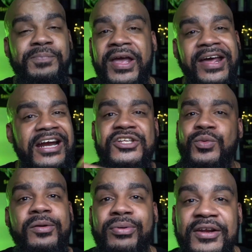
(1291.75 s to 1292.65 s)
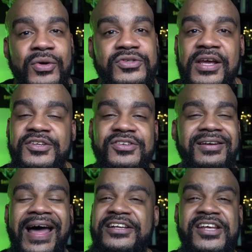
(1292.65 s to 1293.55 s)
And I just want to bring those things to the
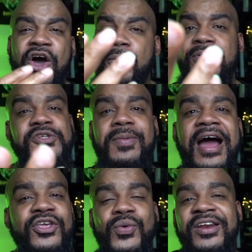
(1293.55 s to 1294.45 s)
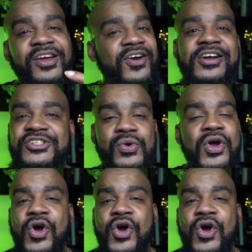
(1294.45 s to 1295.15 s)
light to help inspire you and encourage you